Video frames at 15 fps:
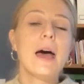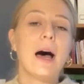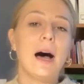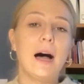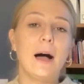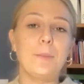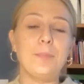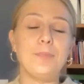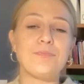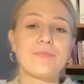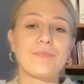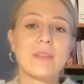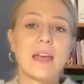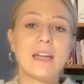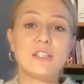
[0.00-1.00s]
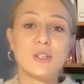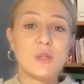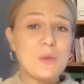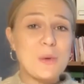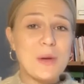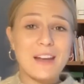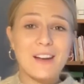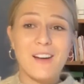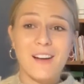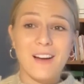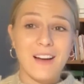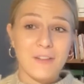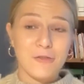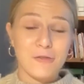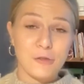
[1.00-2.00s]
And so you get
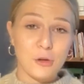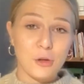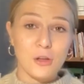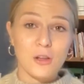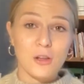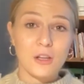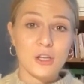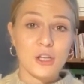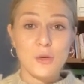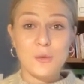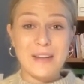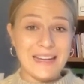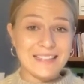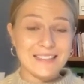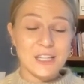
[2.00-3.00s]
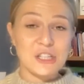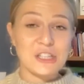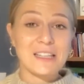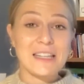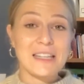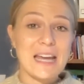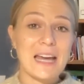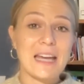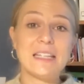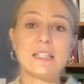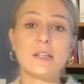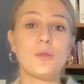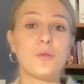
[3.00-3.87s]
a full Q&A session at the end